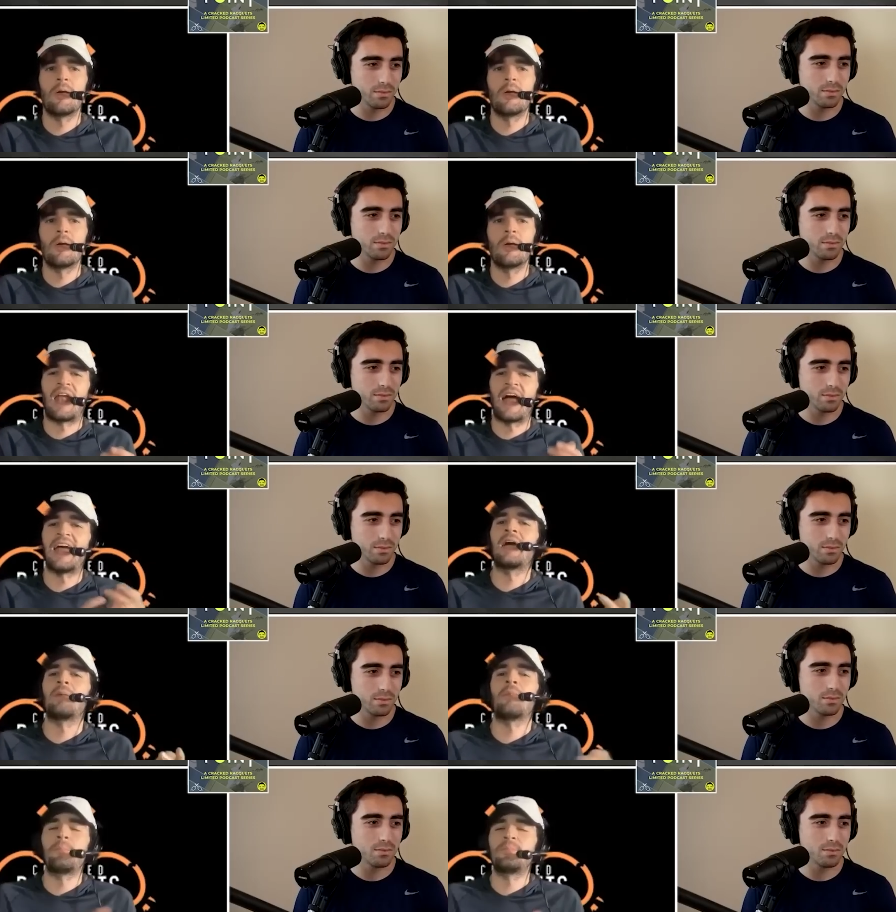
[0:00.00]
Speaker 1: But I
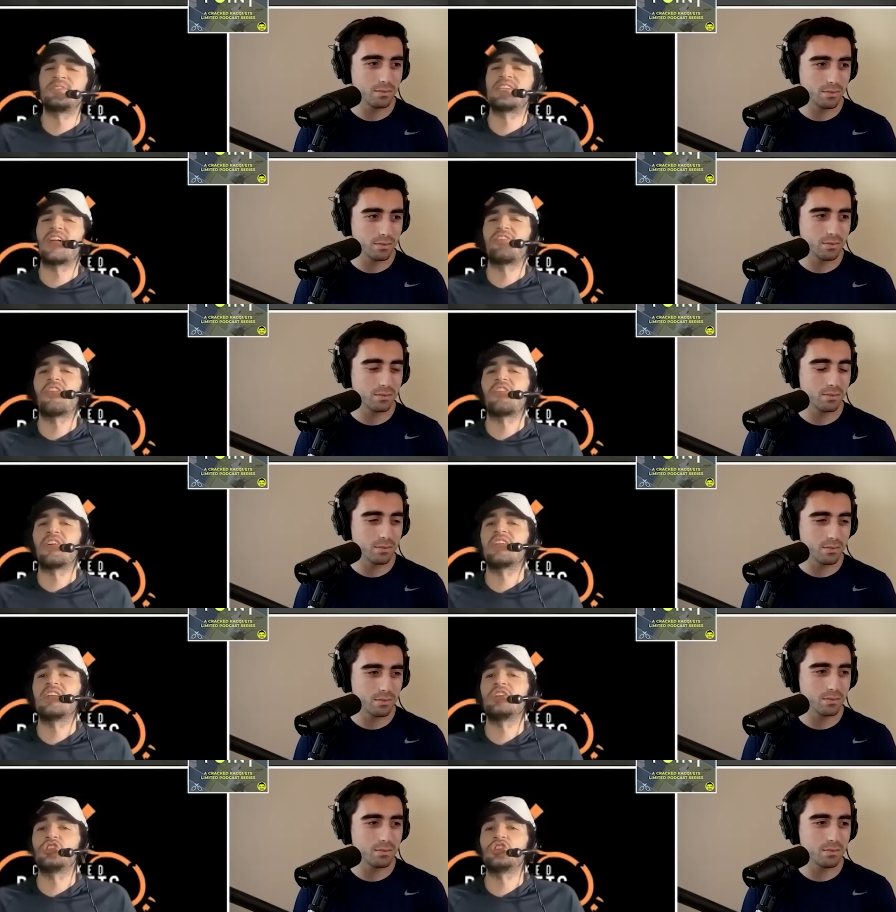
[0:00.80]
am upset that they
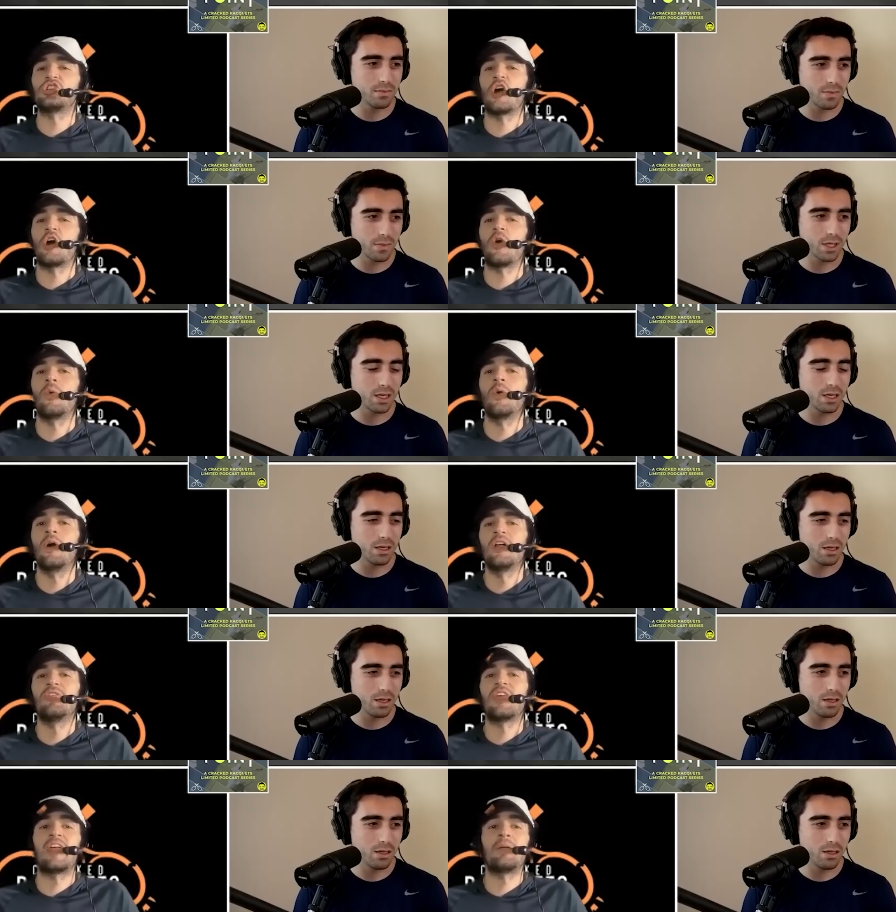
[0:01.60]
didn't show
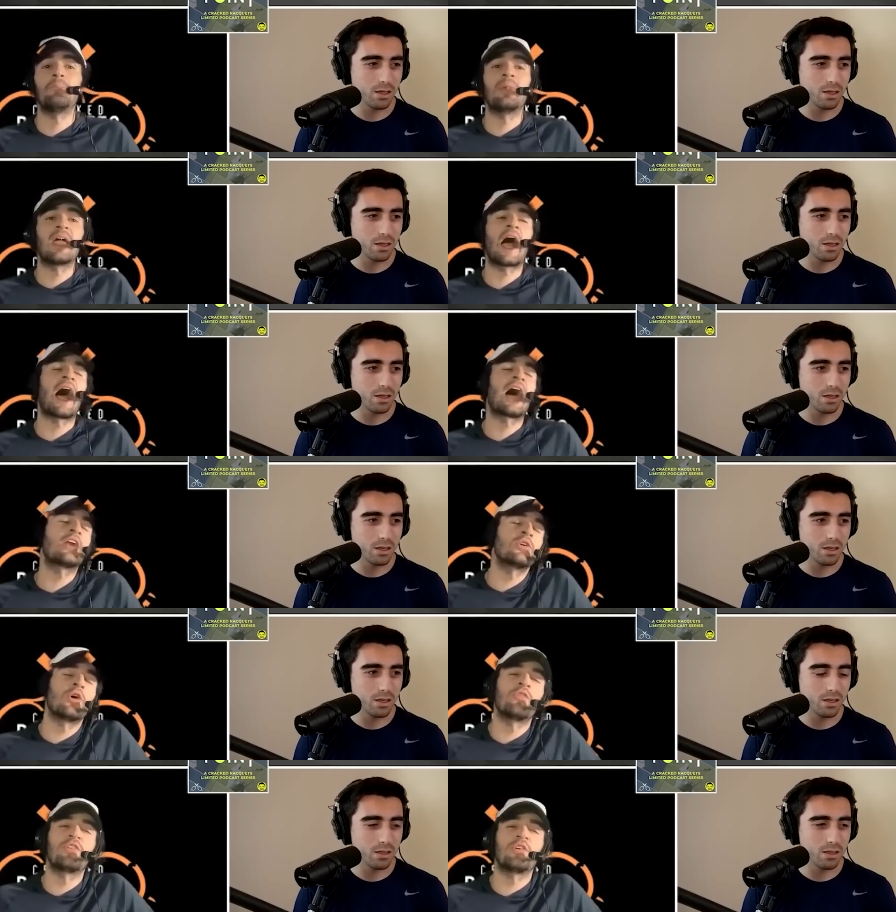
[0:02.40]
that. It, I don't
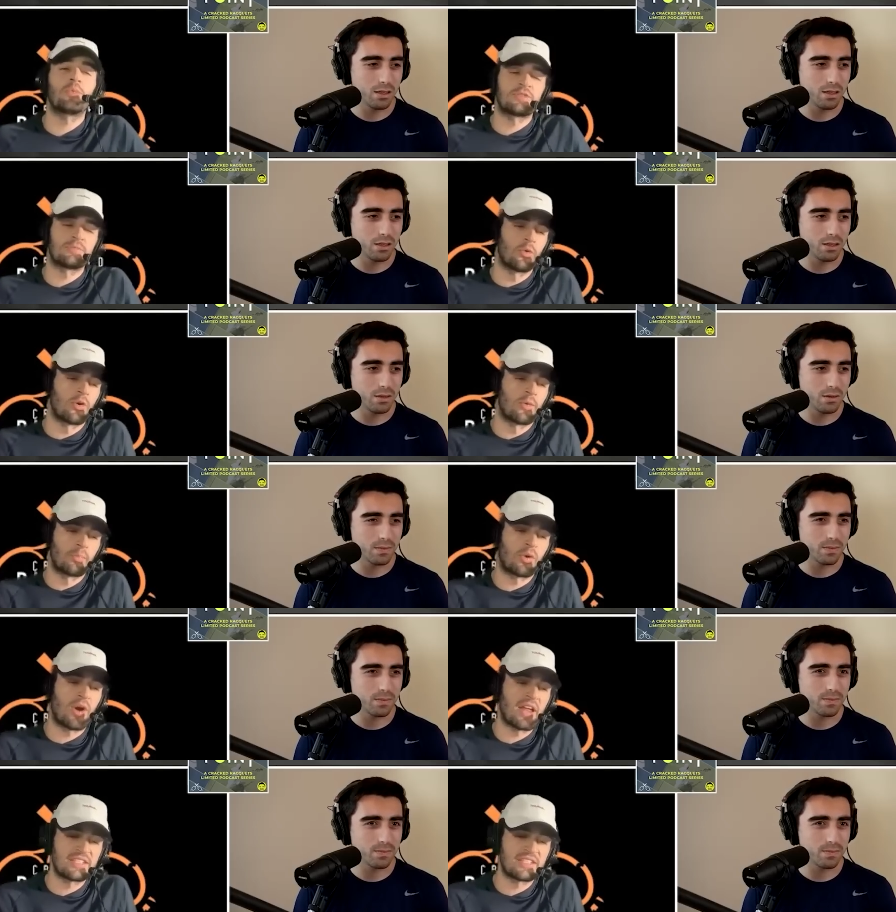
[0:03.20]
know if it was more
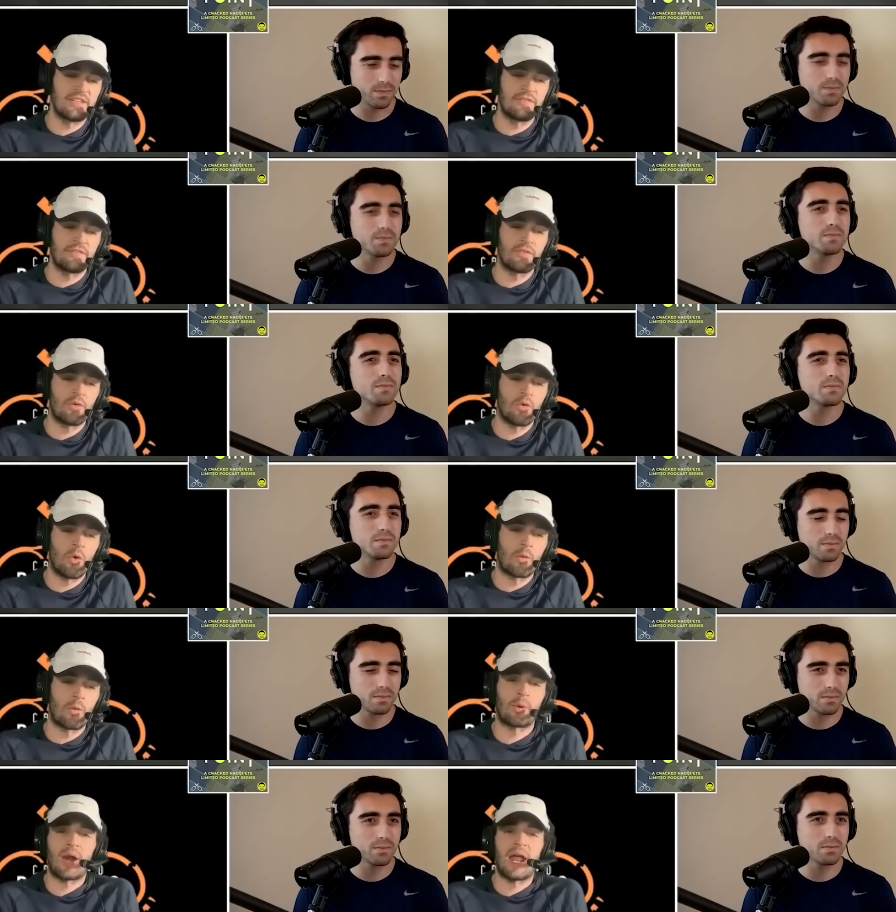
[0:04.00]
impressive or
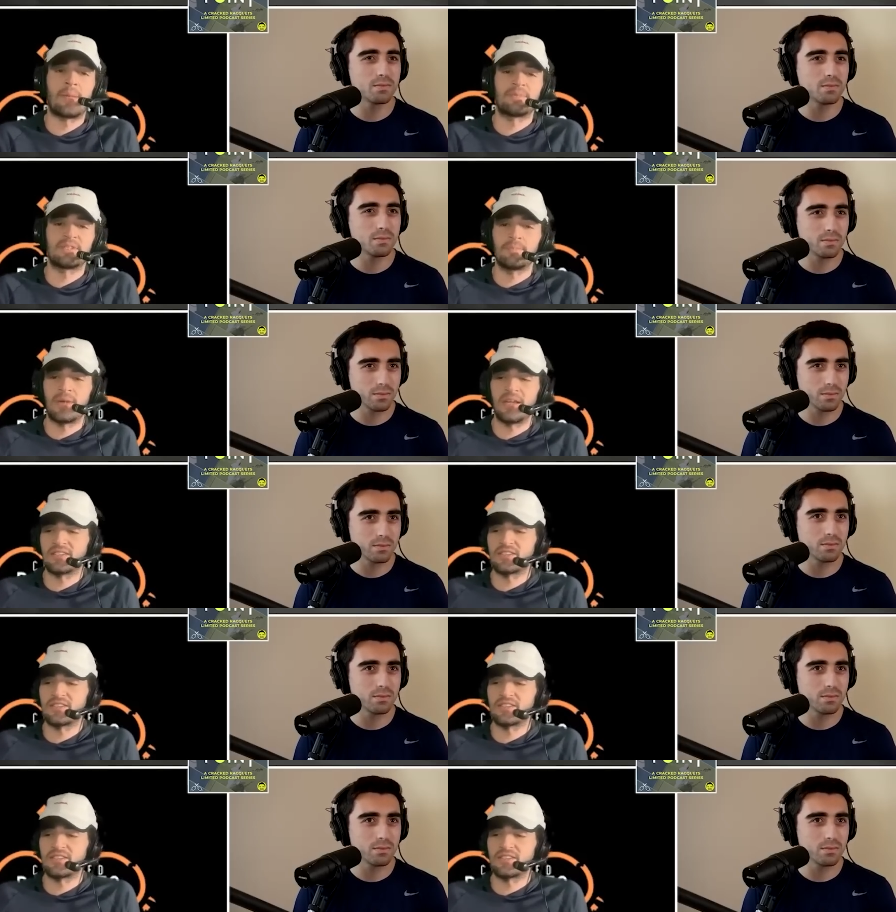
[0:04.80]
perhaps it makes the